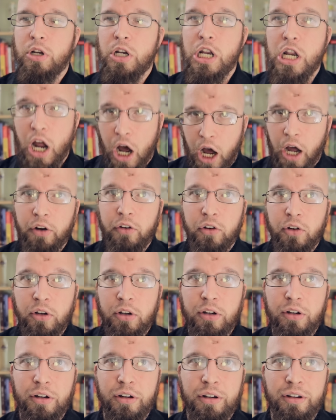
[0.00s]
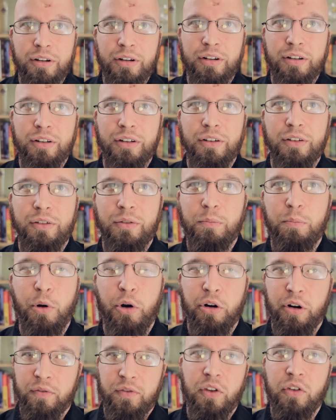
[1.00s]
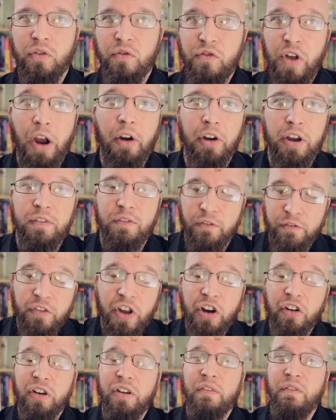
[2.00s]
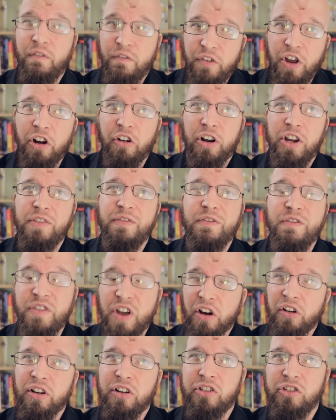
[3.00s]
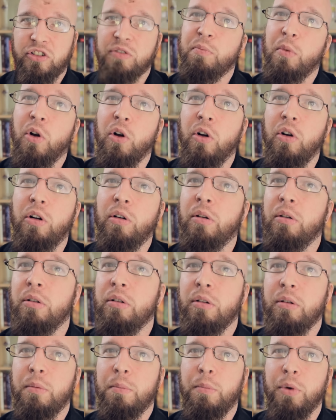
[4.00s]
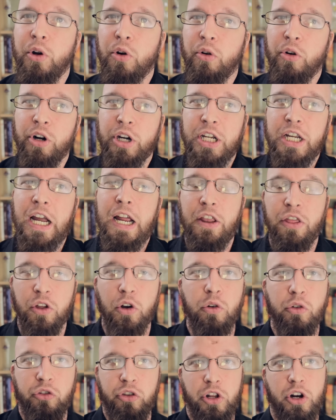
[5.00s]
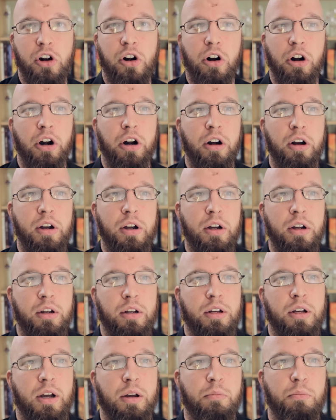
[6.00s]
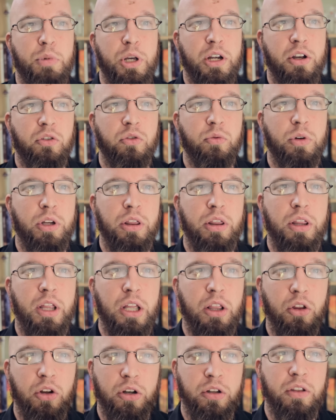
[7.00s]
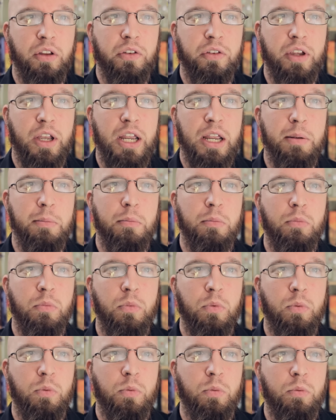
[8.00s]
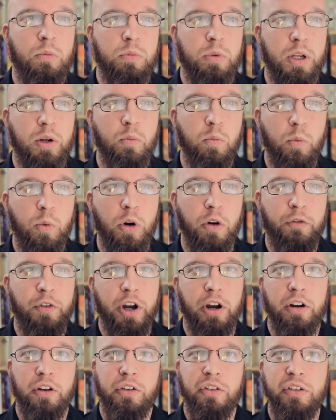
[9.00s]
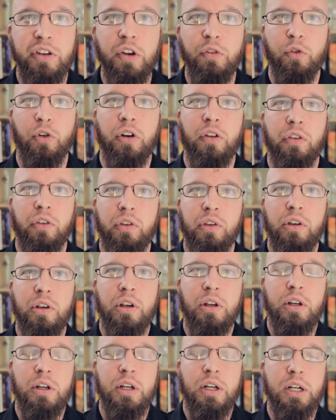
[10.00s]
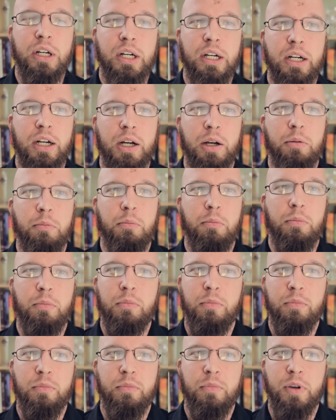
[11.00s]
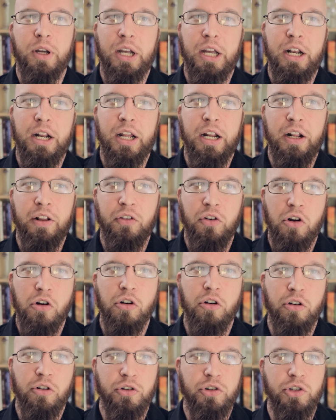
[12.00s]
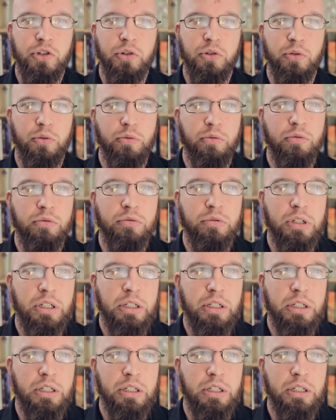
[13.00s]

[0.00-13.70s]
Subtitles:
not part of this very, very, very, very small minority and those that are. Because when they look the same, like, warfare is different. And it's hard to,